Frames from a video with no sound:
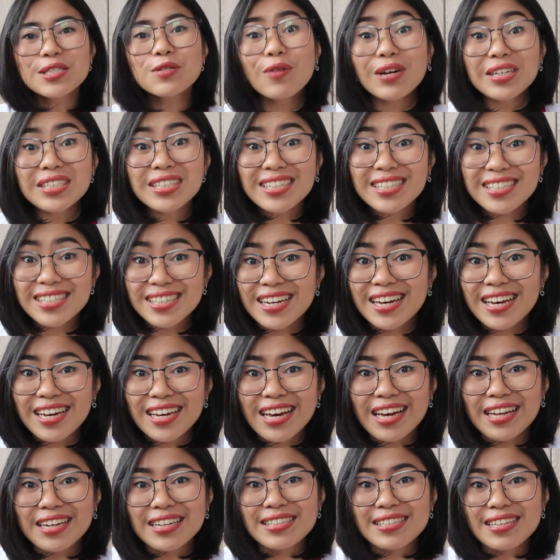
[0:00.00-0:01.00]
is why
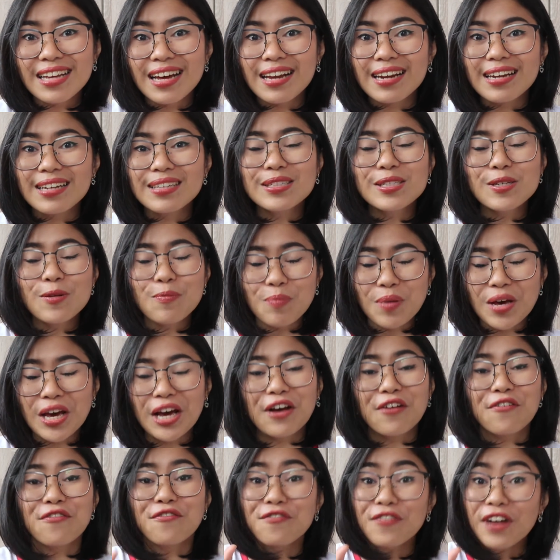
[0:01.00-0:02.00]
today I decided to
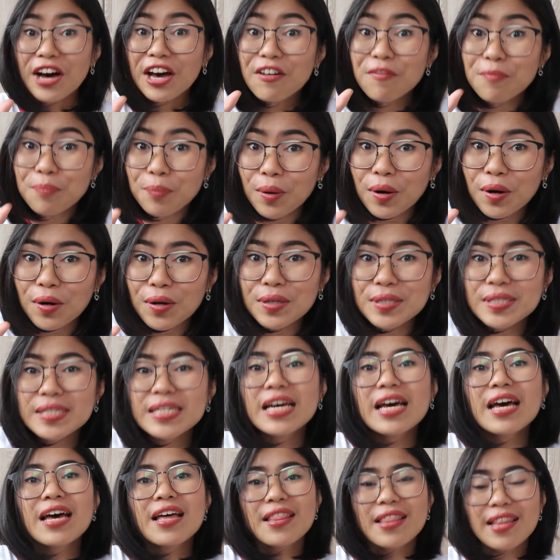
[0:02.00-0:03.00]
pick 5 books
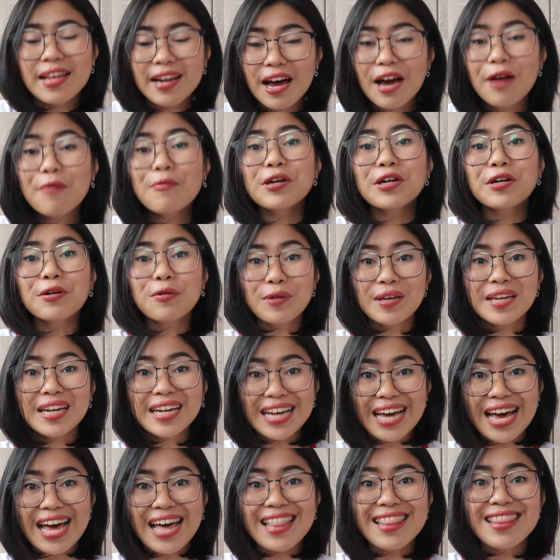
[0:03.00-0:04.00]
that I want to read
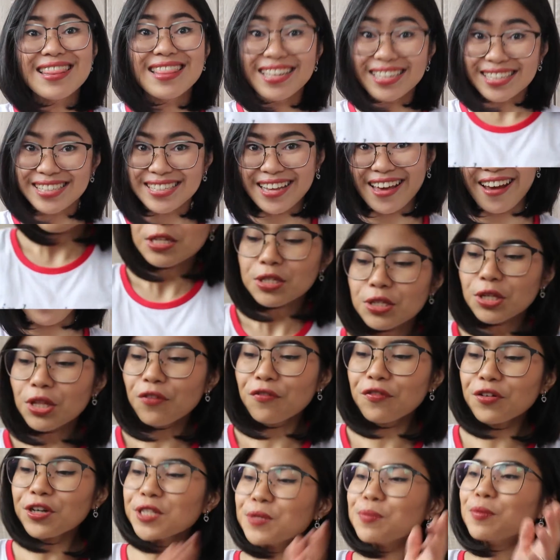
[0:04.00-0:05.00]
again this year. So the
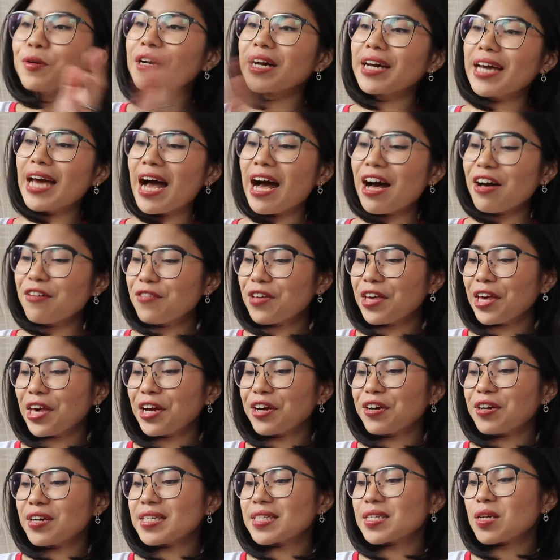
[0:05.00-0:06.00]
first book I have
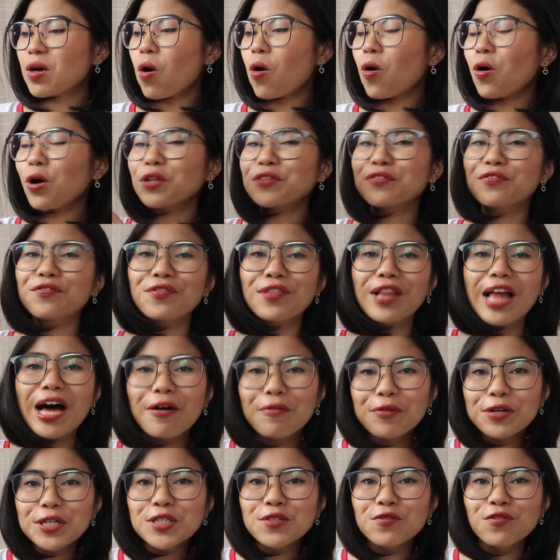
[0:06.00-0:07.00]
here is called
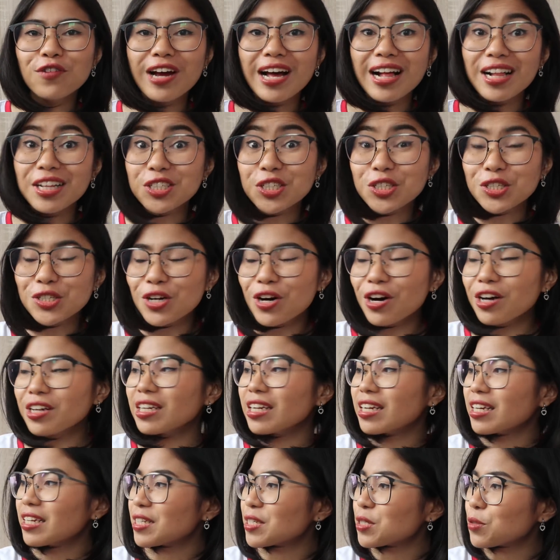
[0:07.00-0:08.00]
Flowers for Algernon,
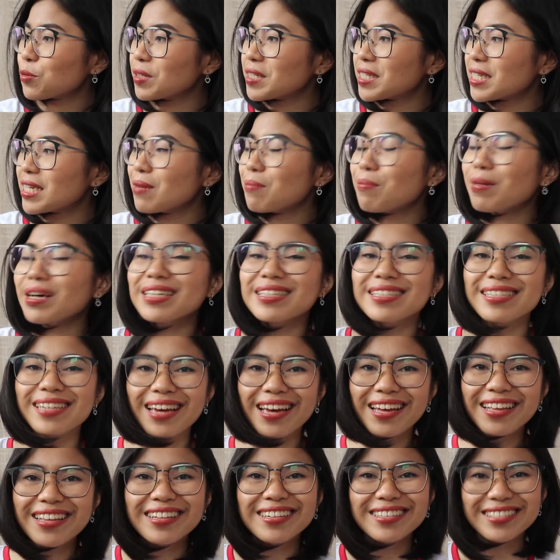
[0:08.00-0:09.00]
and it's written by
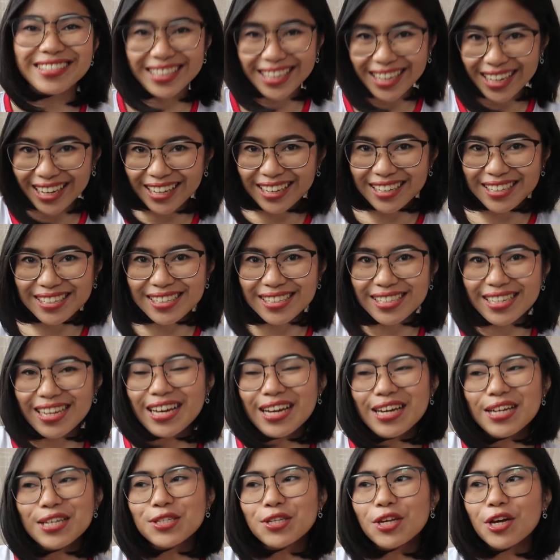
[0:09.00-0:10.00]
Daniel Keyes.
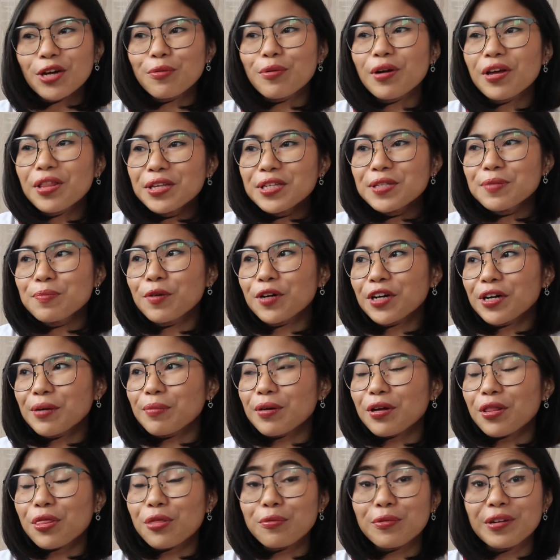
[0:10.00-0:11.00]
So I read this book
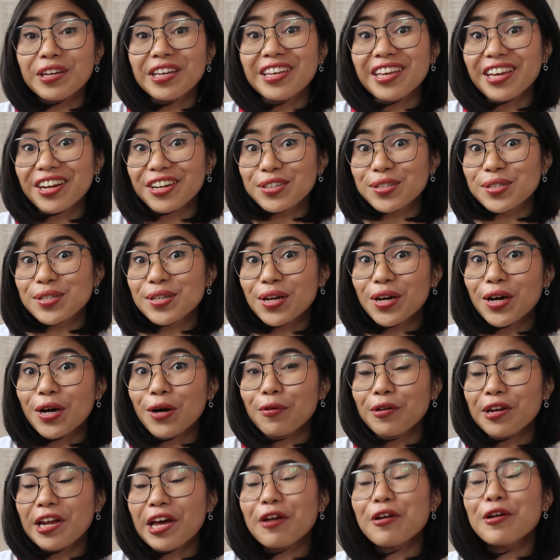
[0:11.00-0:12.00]
about 3 years
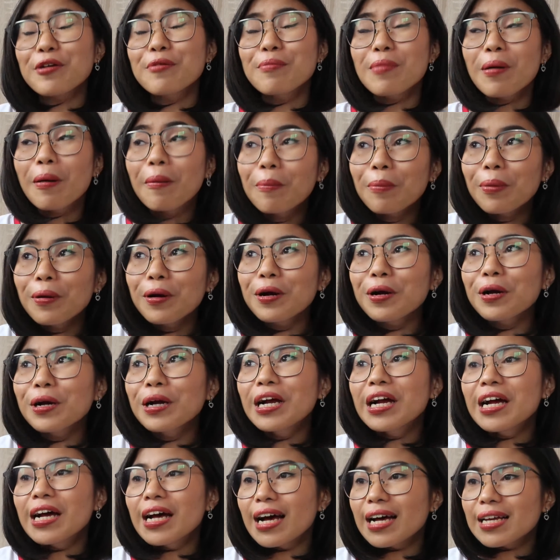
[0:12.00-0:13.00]
ago, and I remember
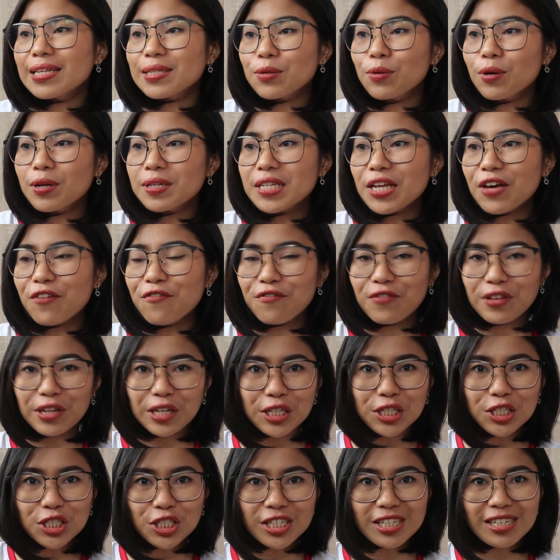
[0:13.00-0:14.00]
as soon as I
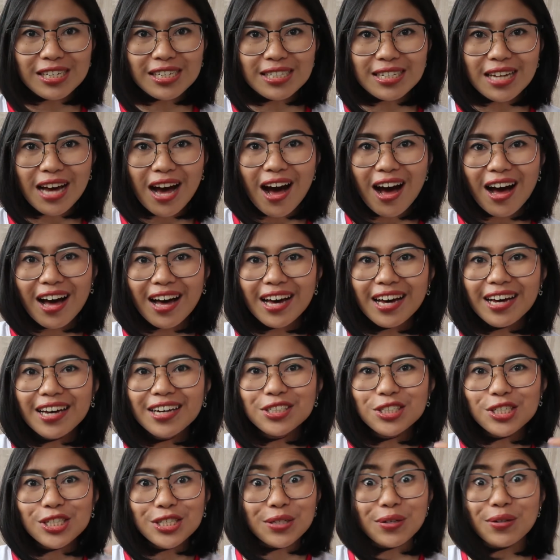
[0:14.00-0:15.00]
finished it, I
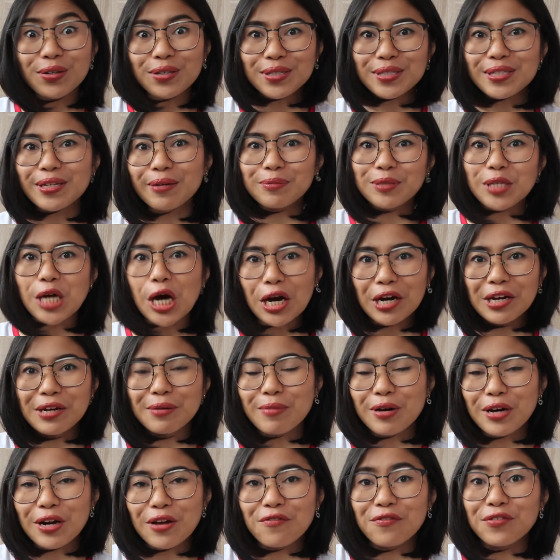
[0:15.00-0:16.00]
just couldn't stop talking
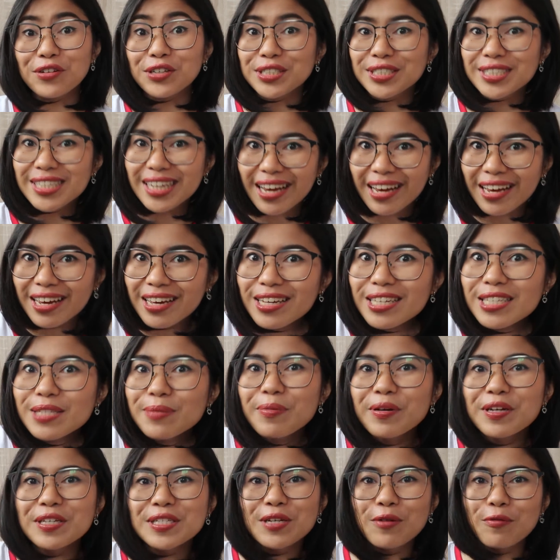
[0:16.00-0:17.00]
about it for days
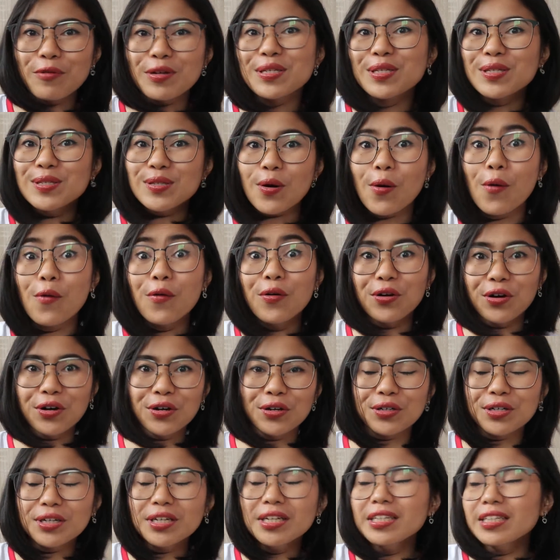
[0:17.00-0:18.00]
because it was so
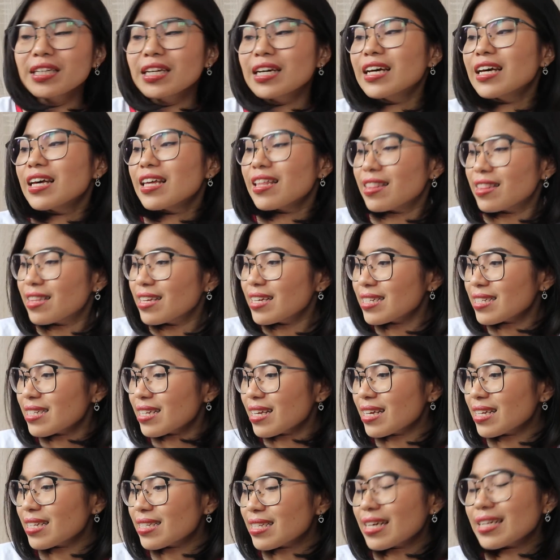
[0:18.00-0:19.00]
good. This
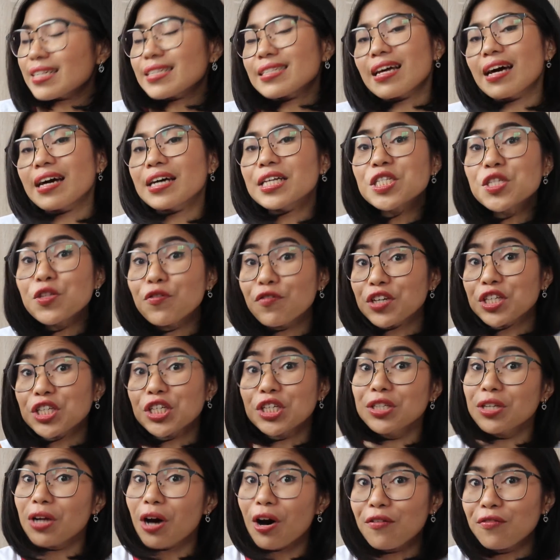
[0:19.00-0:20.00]
is a science
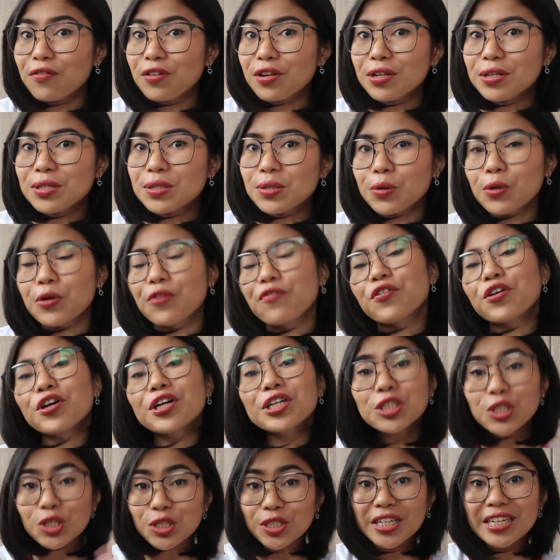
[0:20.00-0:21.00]
fiction novel, so if you're
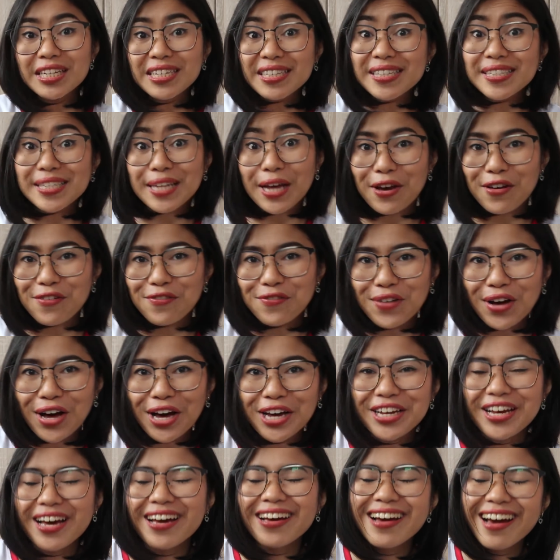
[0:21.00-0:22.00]
interested in
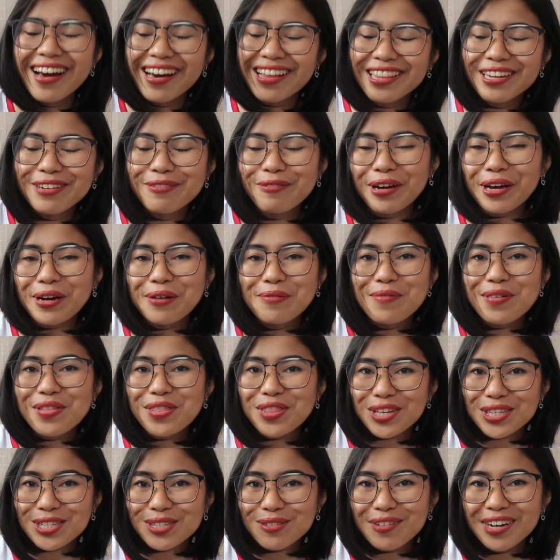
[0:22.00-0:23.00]
sci-fi, I highly recommend
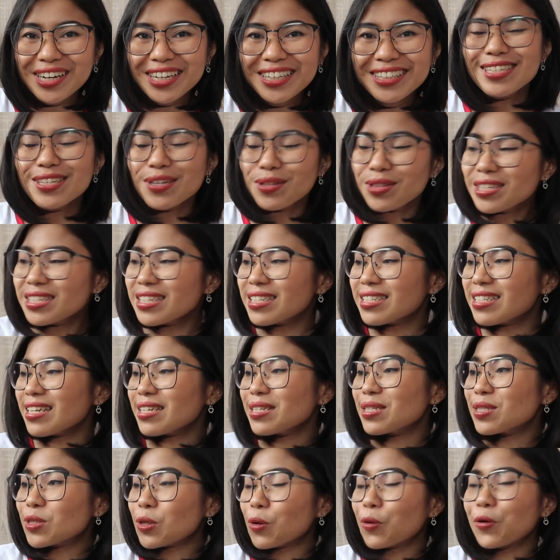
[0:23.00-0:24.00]
this one. So this is a
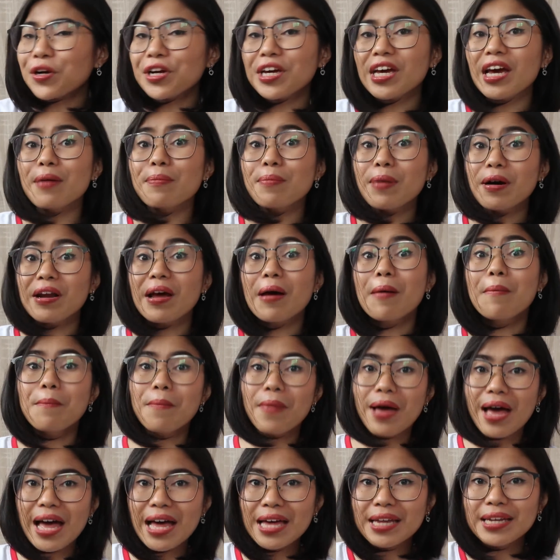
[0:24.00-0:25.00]
story about a
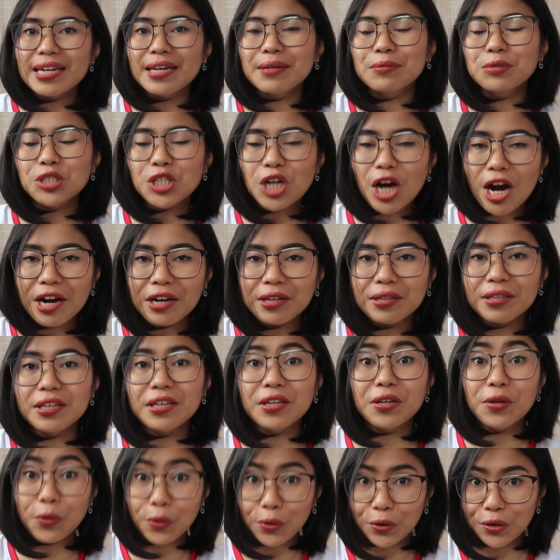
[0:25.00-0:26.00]
man named
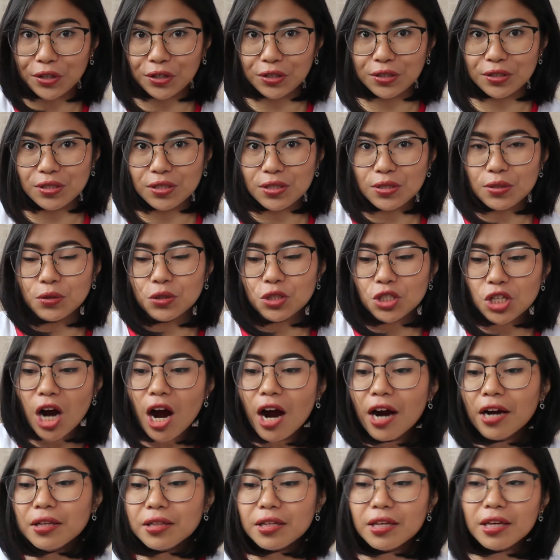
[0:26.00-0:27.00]
Charlie Gordon. So
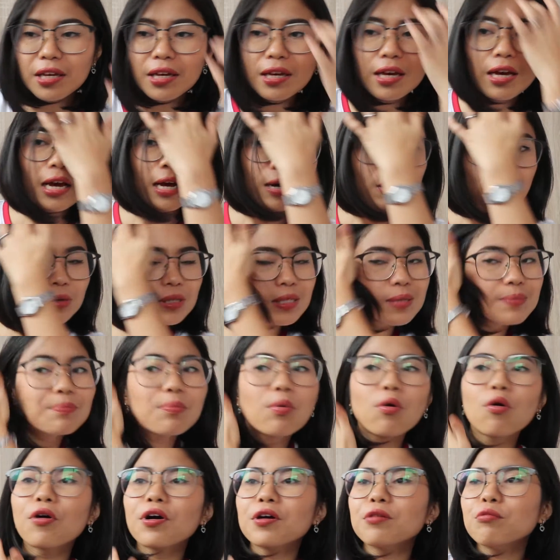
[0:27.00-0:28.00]
Charlie was
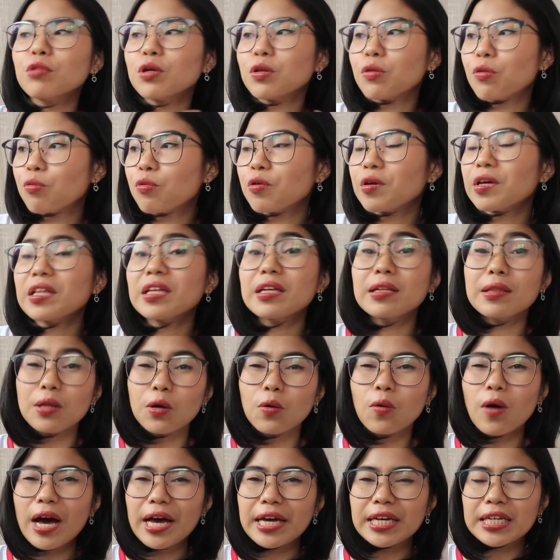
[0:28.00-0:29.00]
born with really
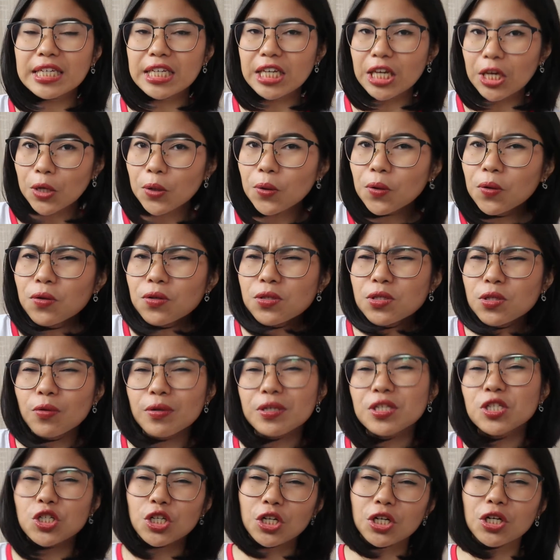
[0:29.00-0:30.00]
low IQ, so
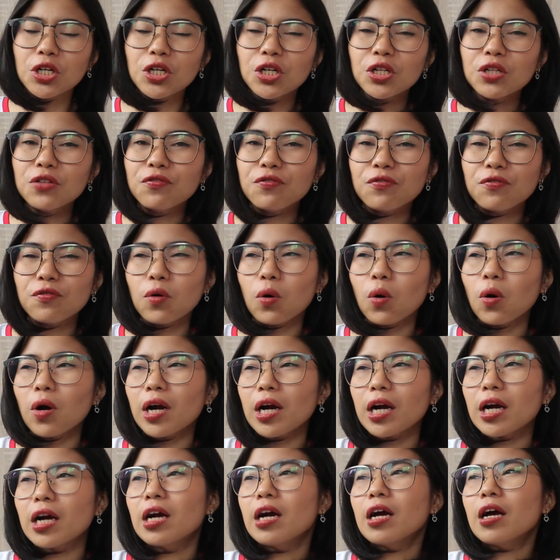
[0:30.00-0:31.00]
he struggled
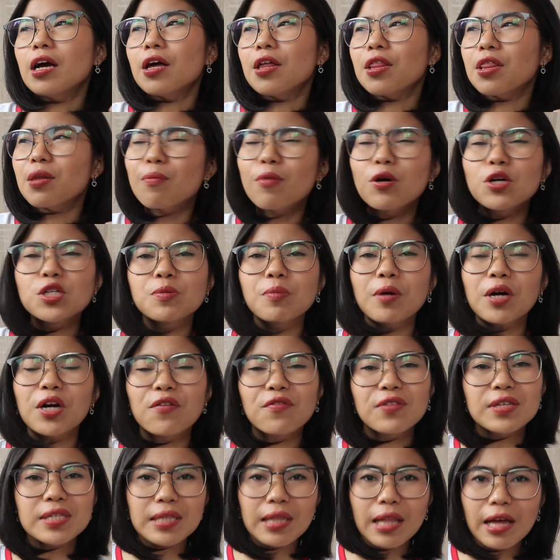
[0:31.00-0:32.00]
for the most part of
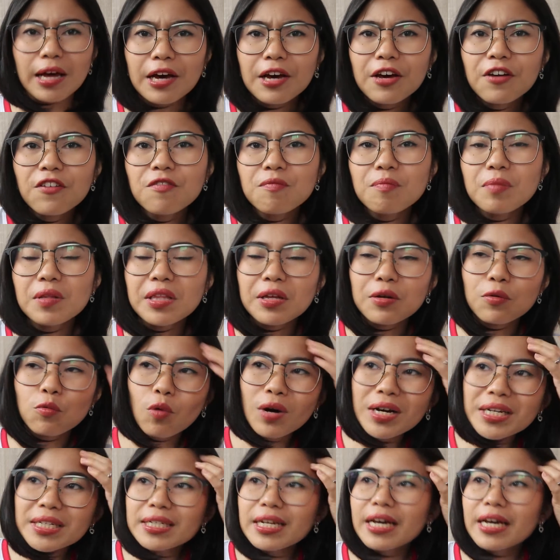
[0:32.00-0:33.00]
his life, but then one